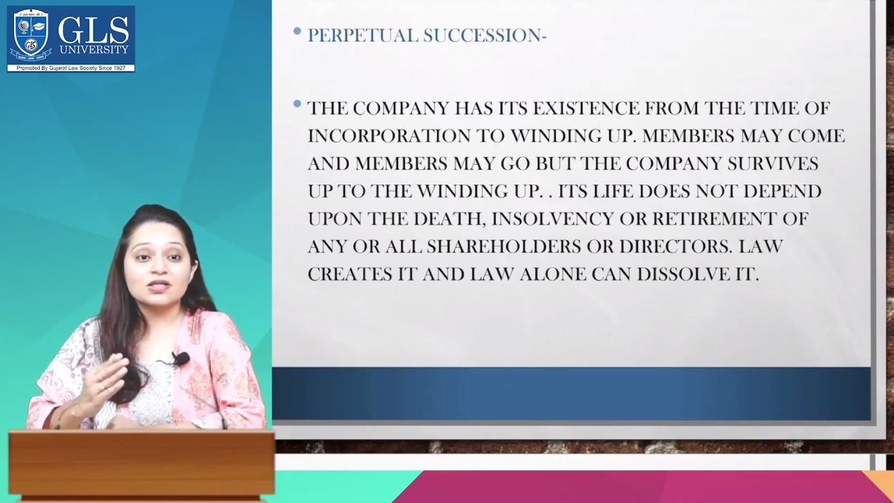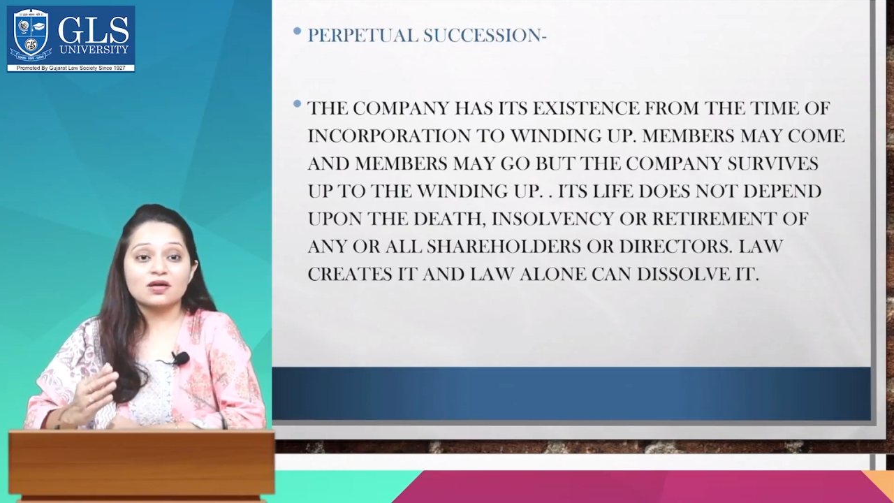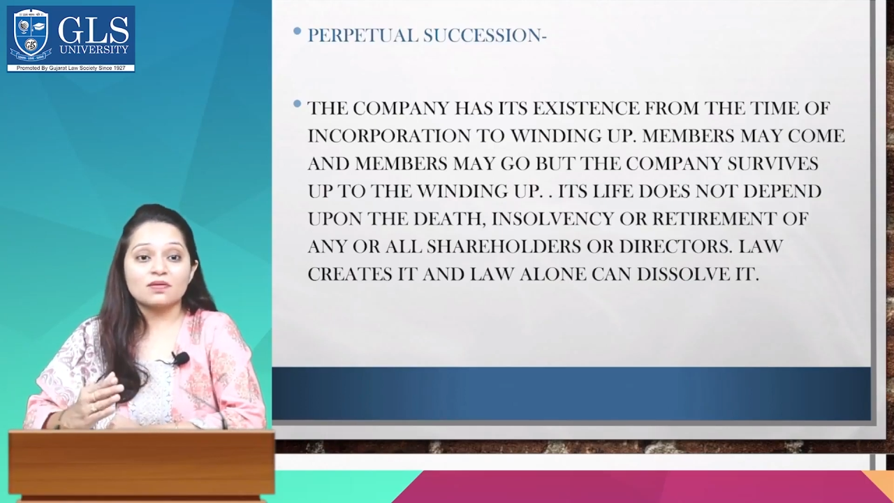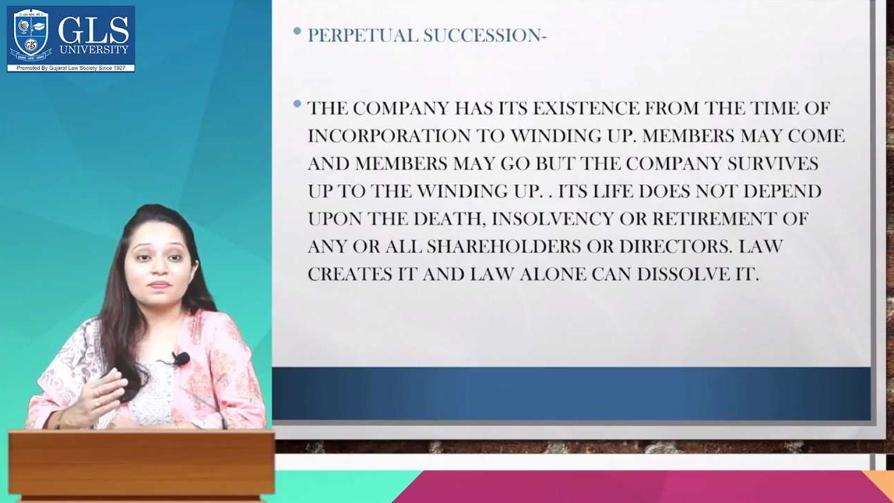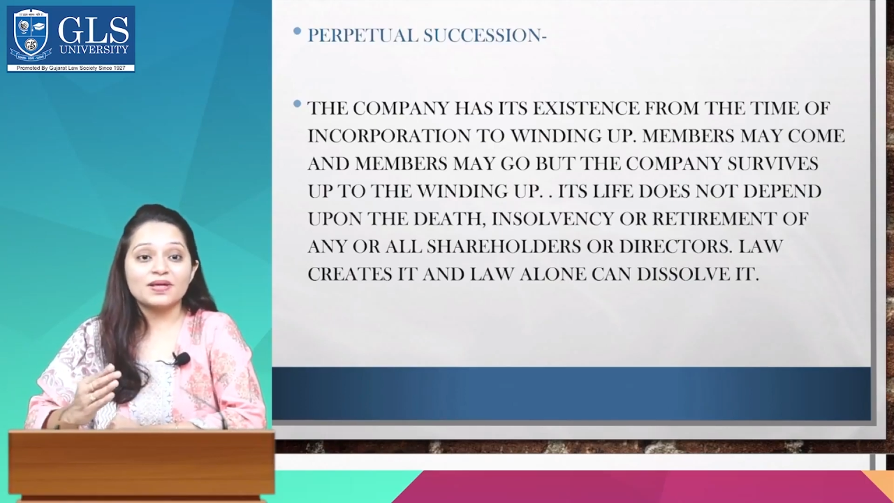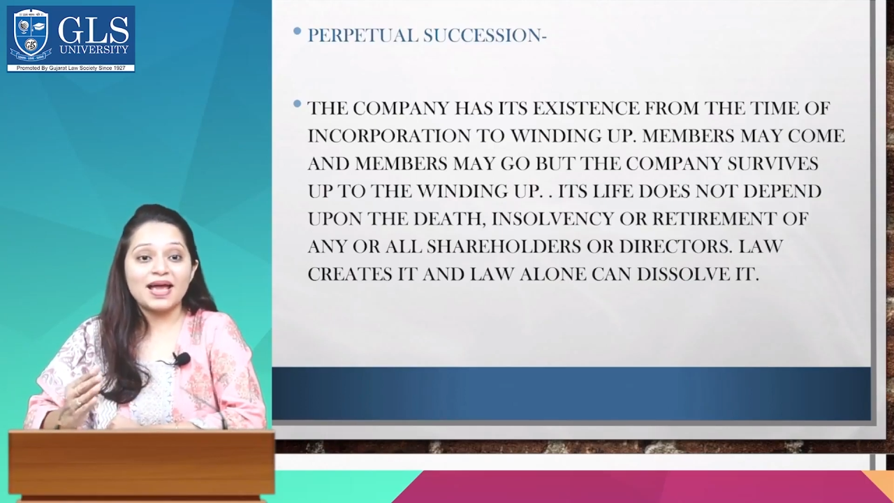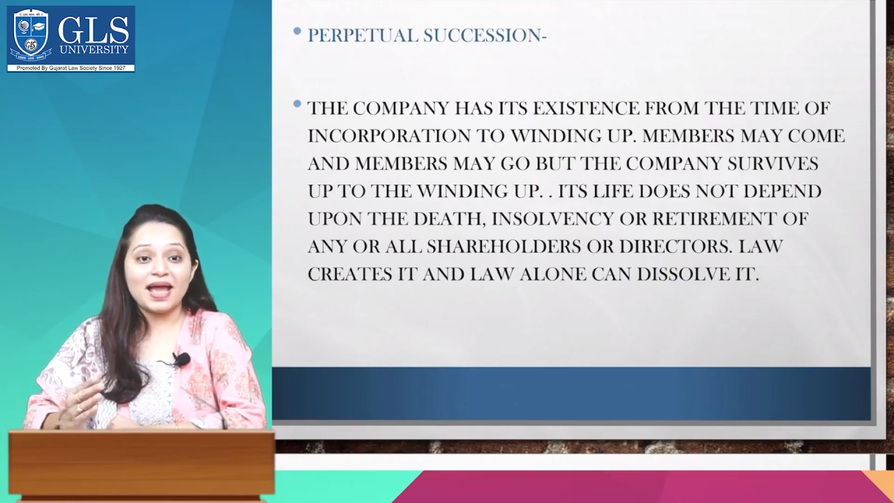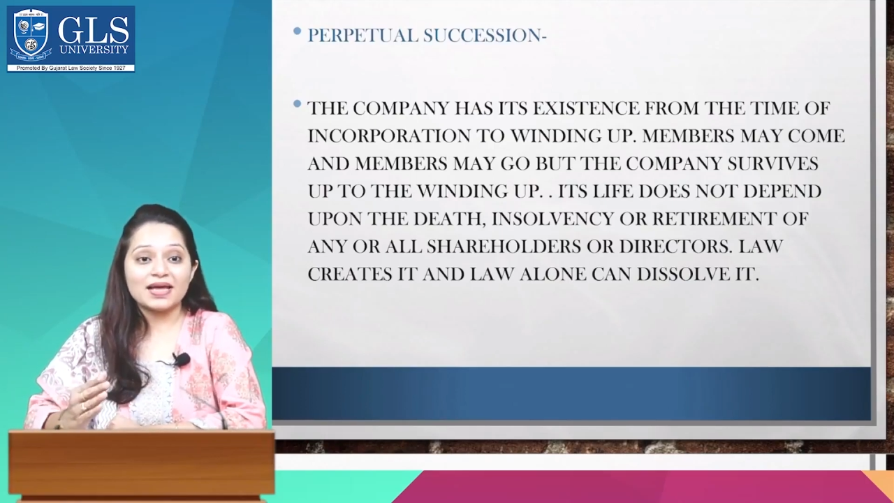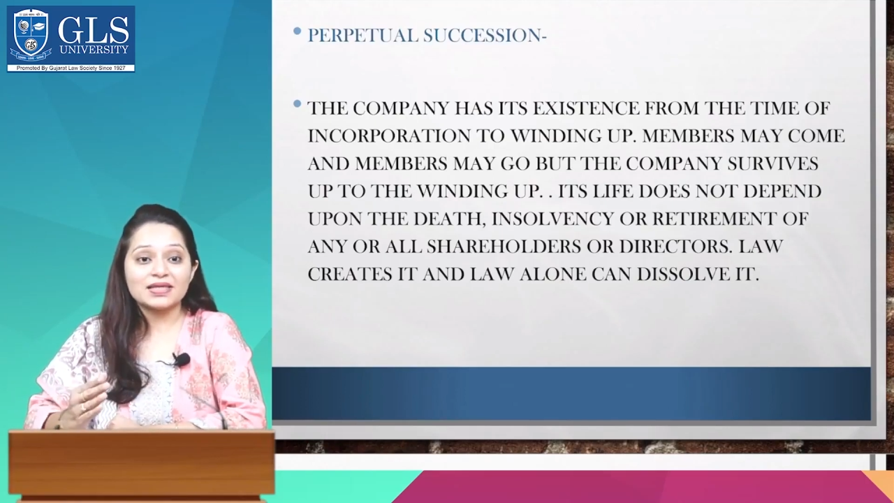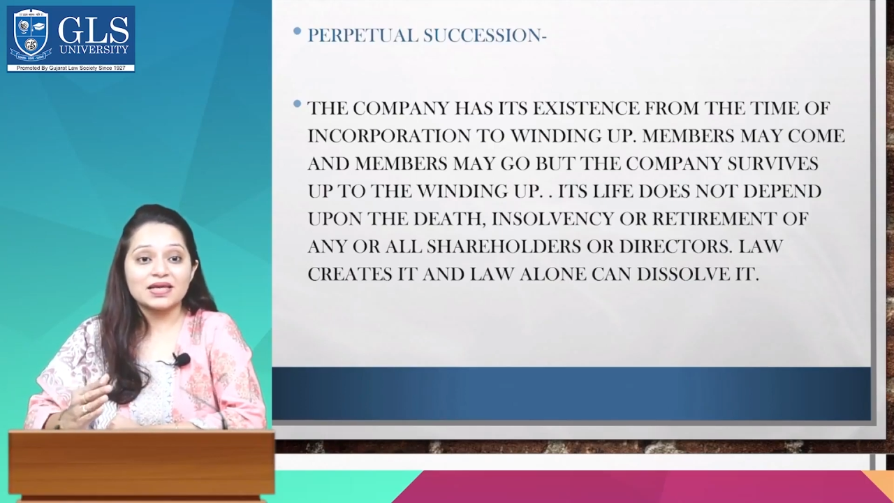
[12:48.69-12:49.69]
company
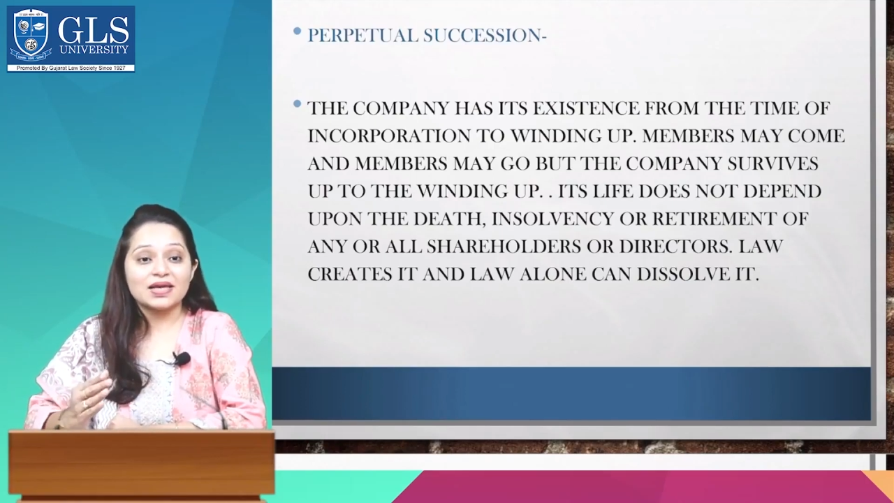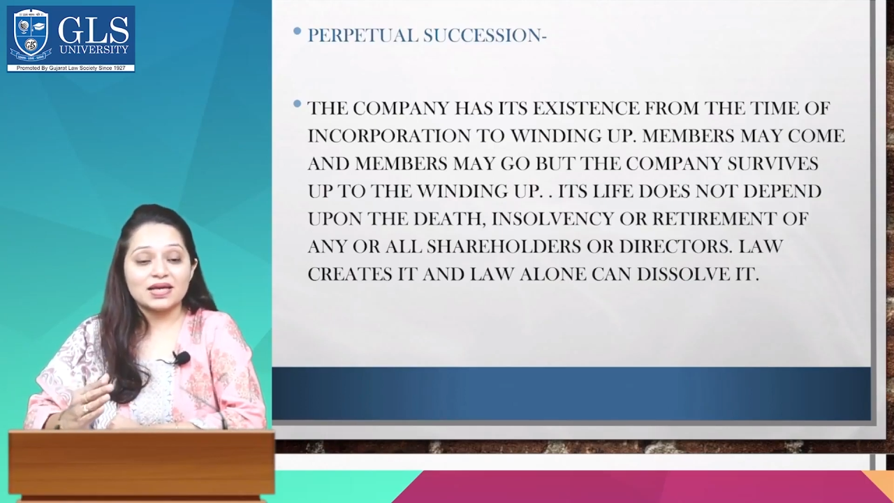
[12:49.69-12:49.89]
has